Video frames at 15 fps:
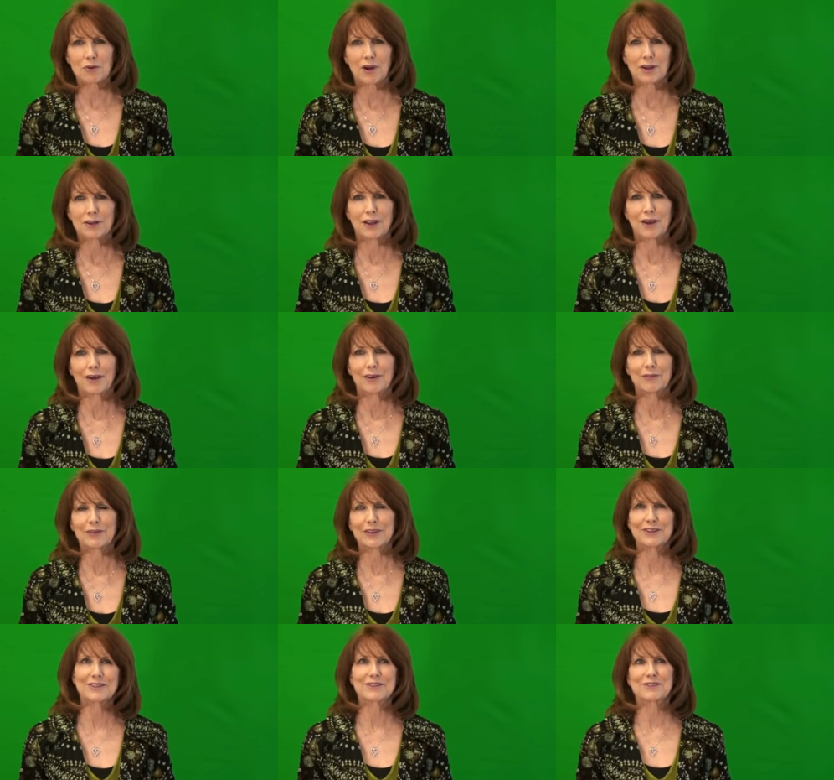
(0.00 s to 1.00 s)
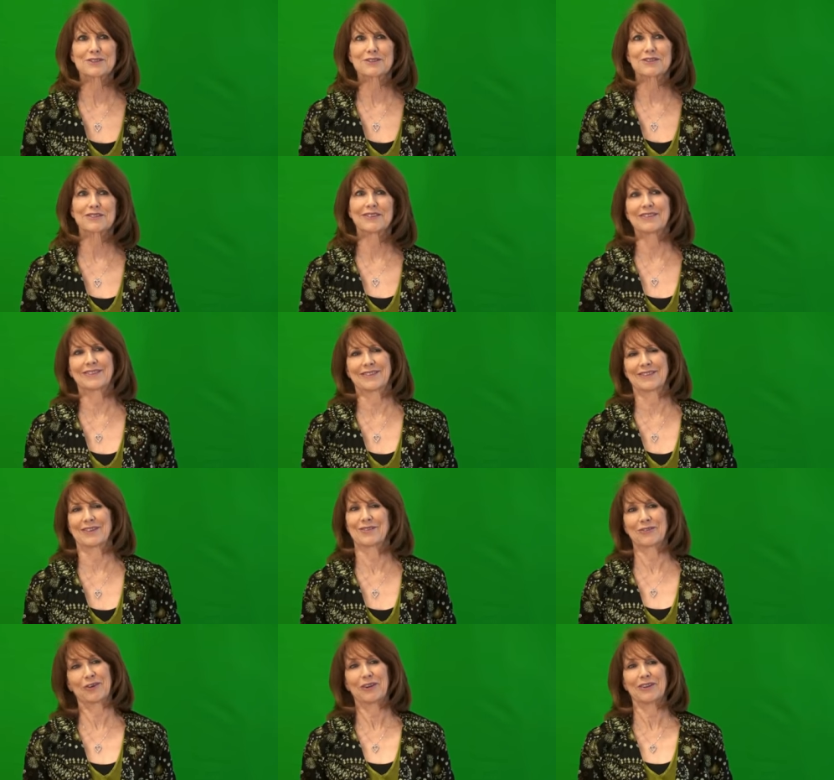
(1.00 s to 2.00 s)
right now because,
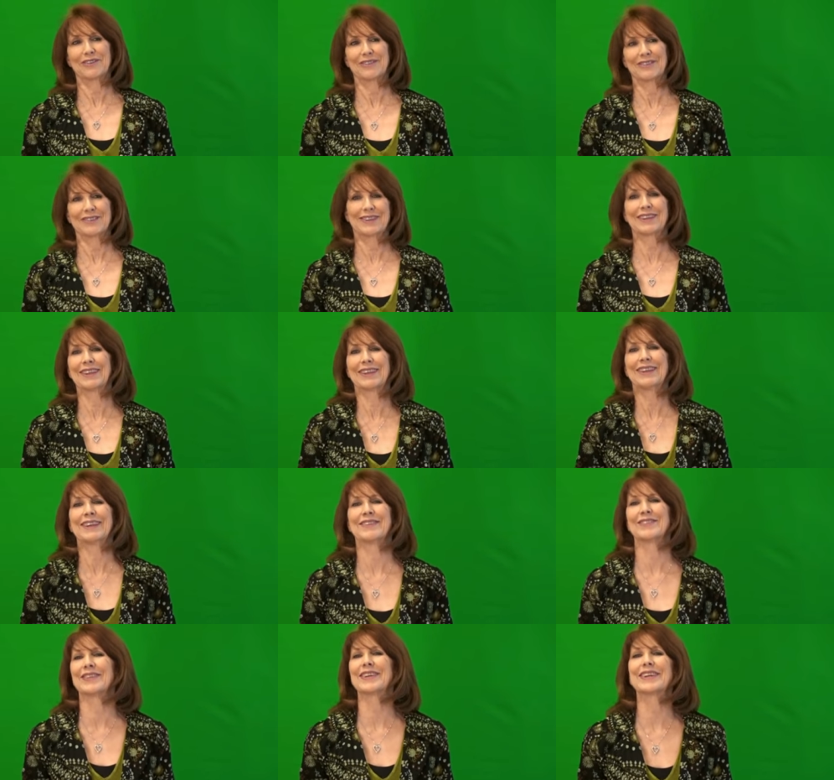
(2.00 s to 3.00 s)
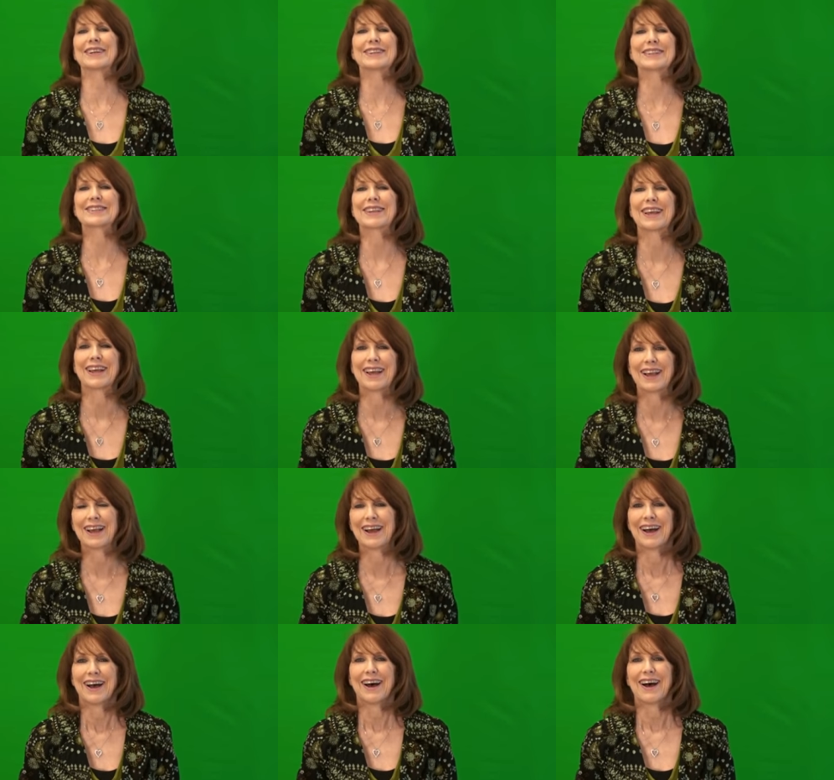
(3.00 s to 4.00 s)
well, because
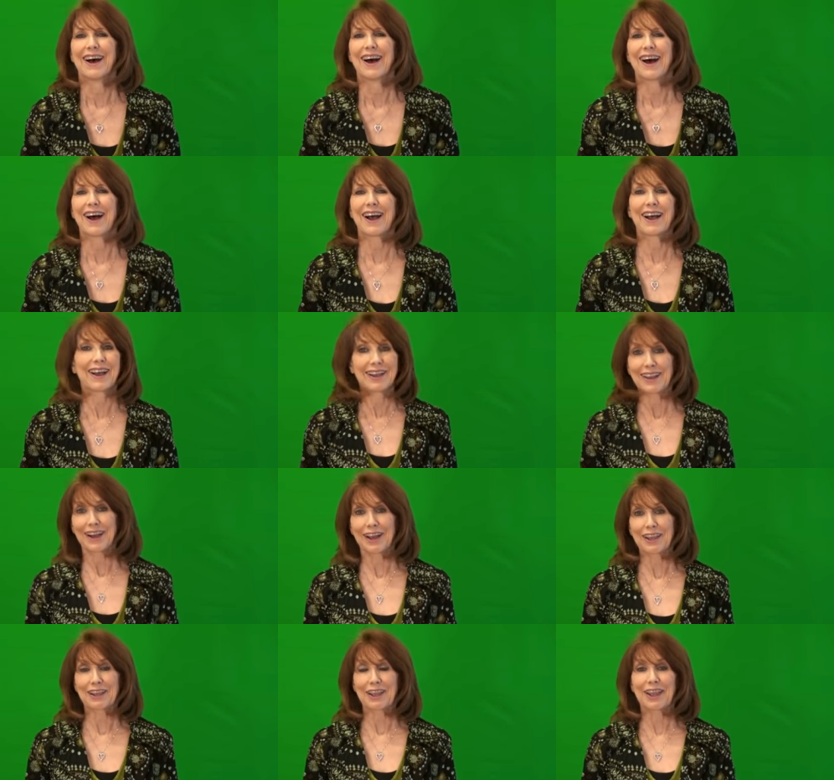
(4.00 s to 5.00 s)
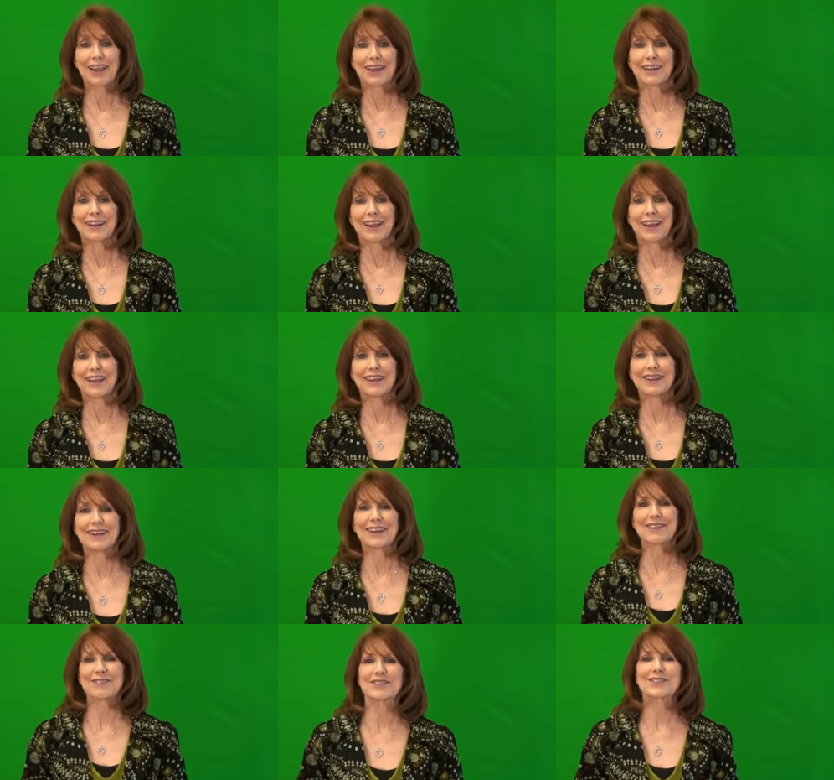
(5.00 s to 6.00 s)
I can. And
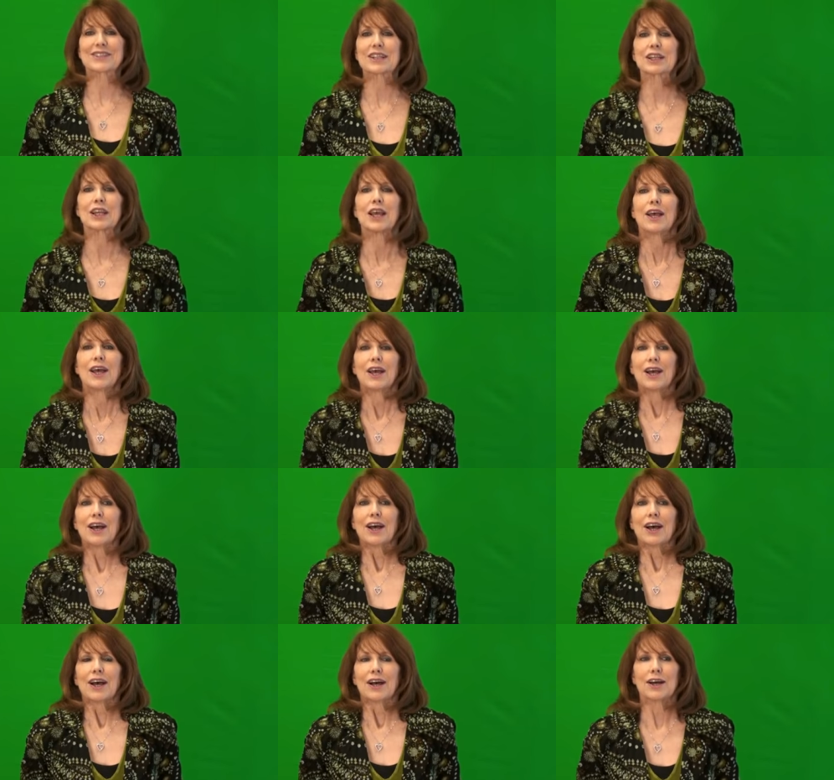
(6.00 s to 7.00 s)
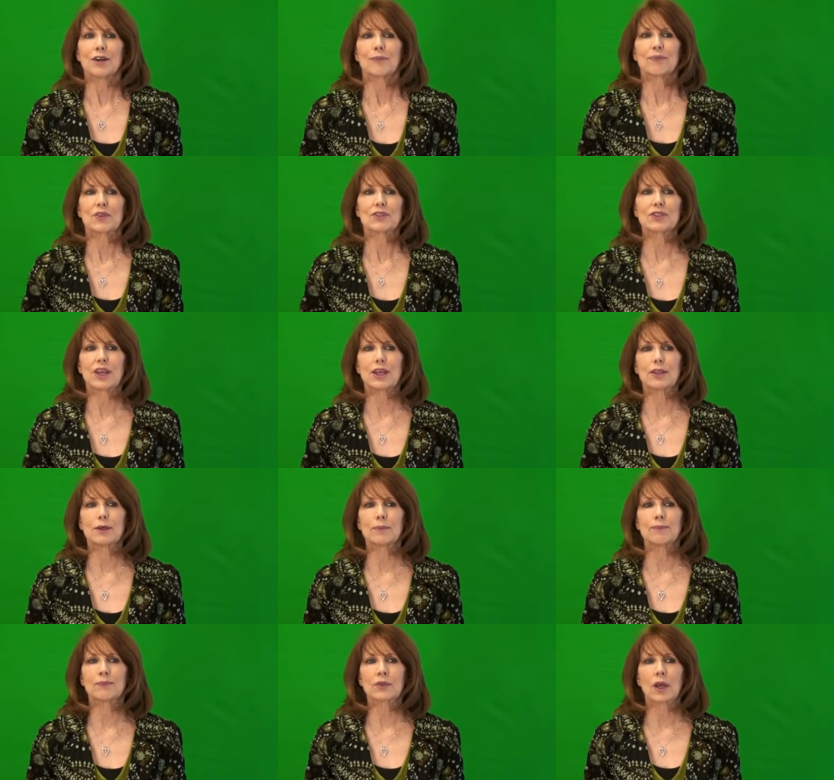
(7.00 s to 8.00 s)
I'm just going to say
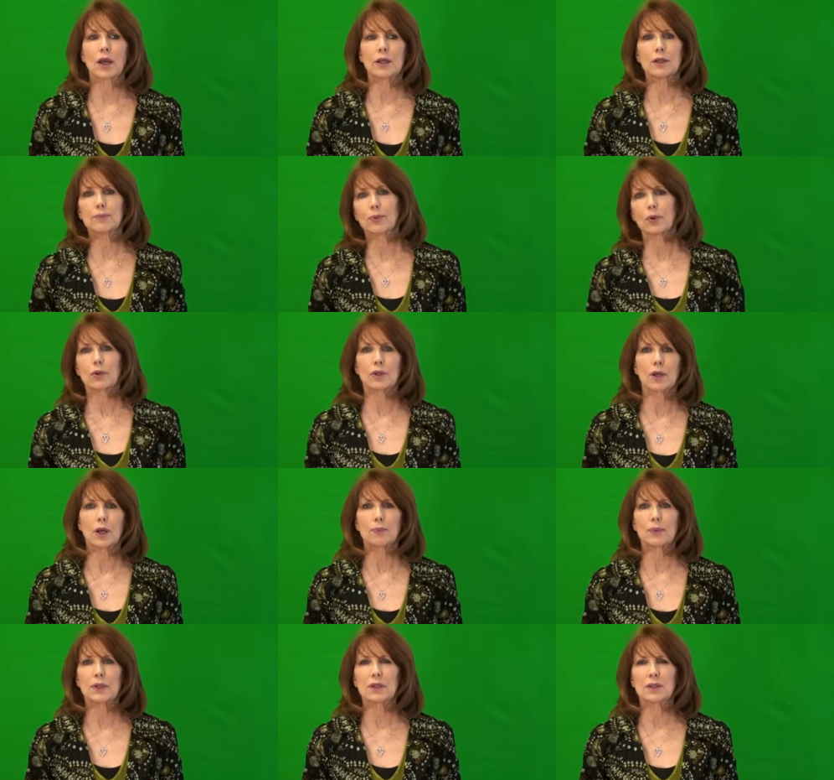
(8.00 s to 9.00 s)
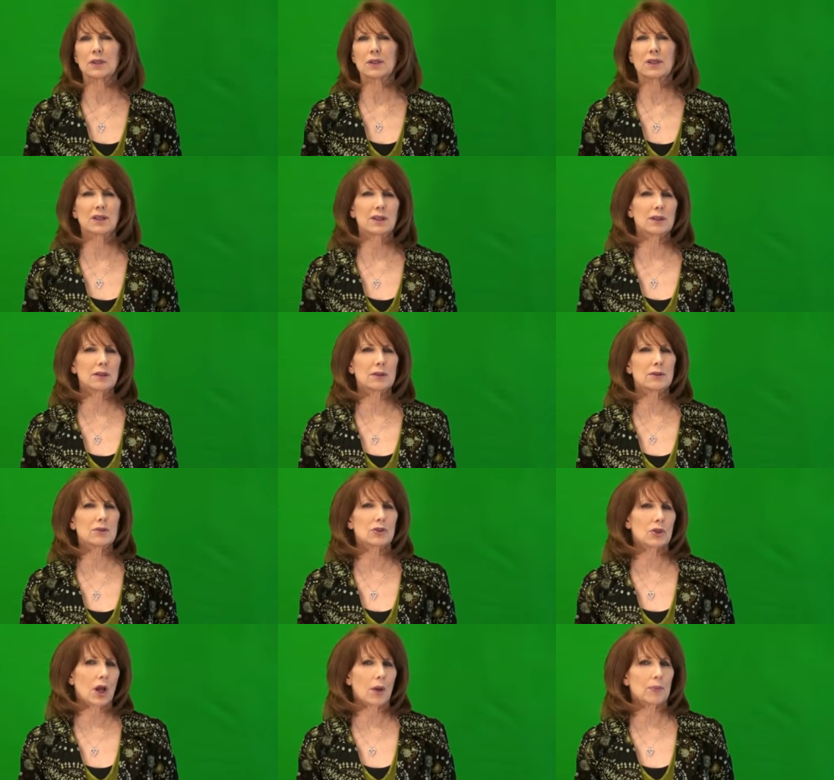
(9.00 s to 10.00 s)
them kind of broken up in little
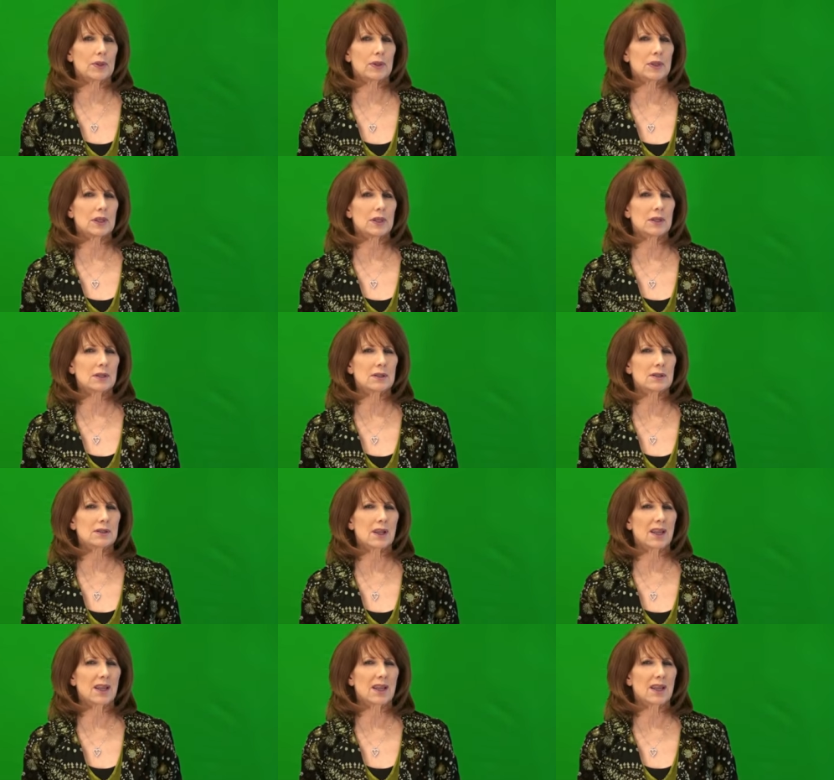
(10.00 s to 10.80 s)
choppy things